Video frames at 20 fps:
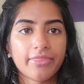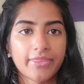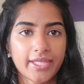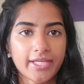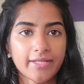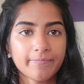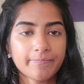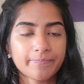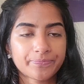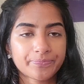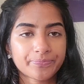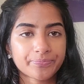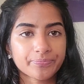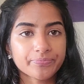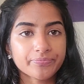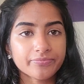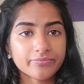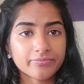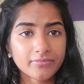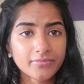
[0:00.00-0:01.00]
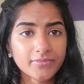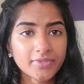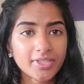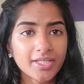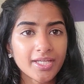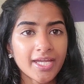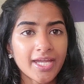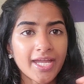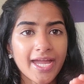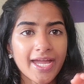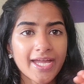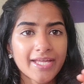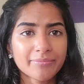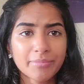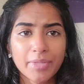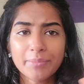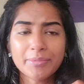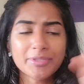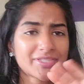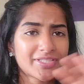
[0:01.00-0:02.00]
there and
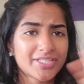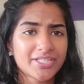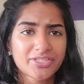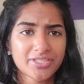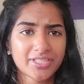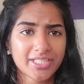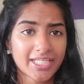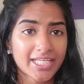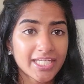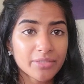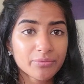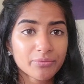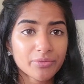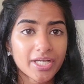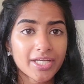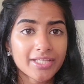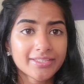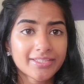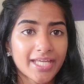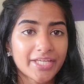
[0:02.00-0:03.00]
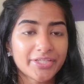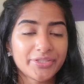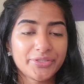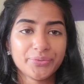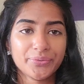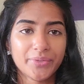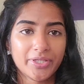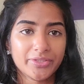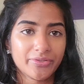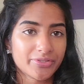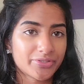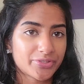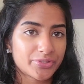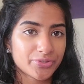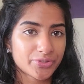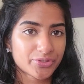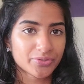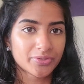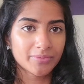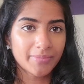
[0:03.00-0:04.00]
maybe search in a keyword that you are not too
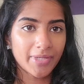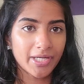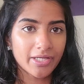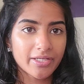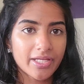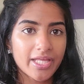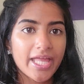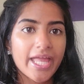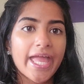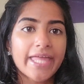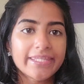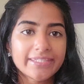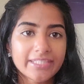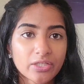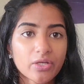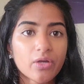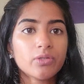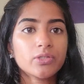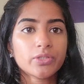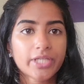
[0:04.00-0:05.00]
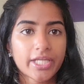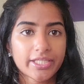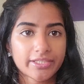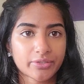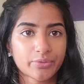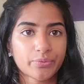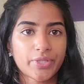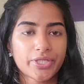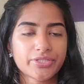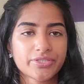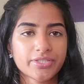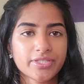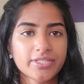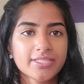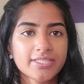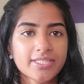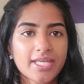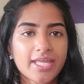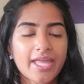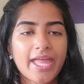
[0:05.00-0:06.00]
sure about, and then go look at the
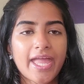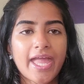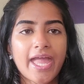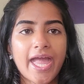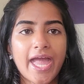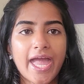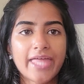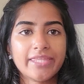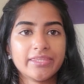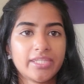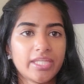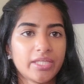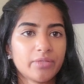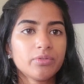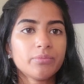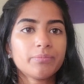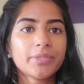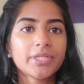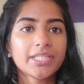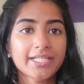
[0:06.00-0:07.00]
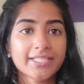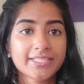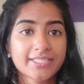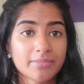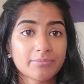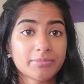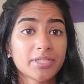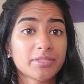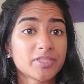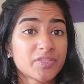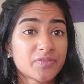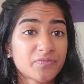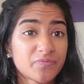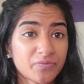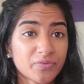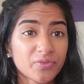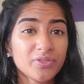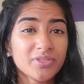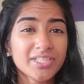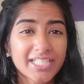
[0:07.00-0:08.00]
questions, and there will be like sometimes
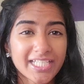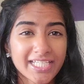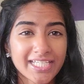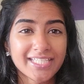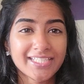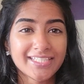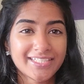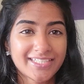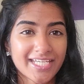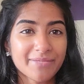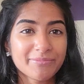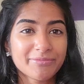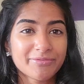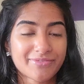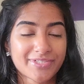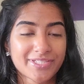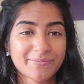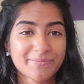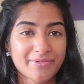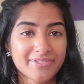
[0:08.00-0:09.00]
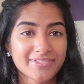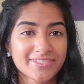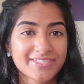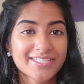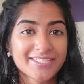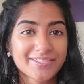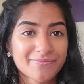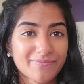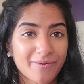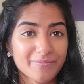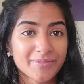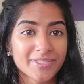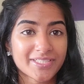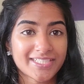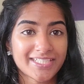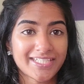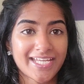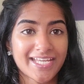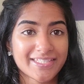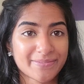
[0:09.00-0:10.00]
full in-depth responses from the
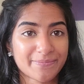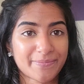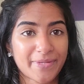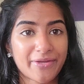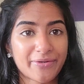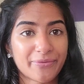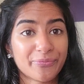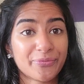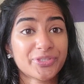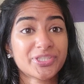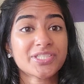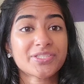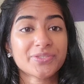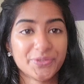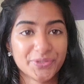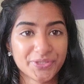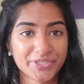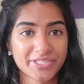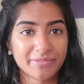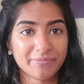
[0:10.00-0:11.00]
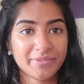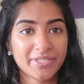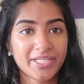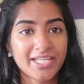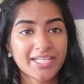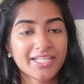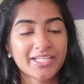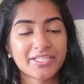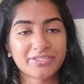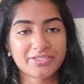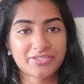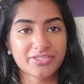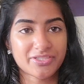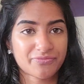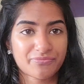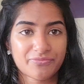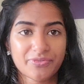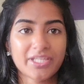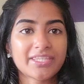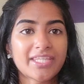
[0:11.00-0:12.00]
TAs about it, which is awesome, because
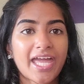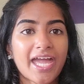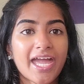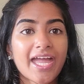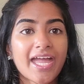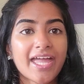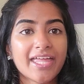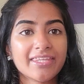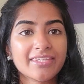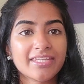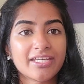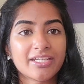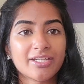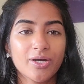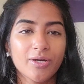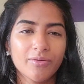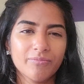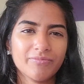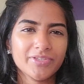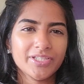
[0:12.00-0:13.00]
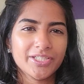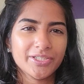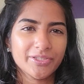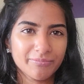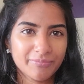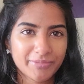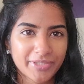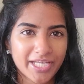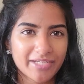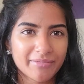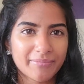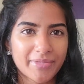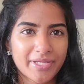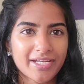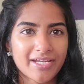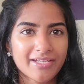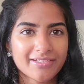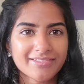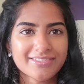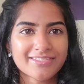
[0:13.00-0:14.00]
just read that and then hopefully you'll get a better
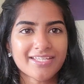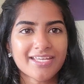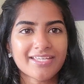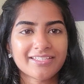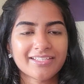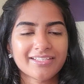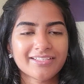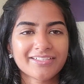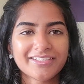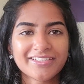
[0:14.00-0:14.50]
understanding.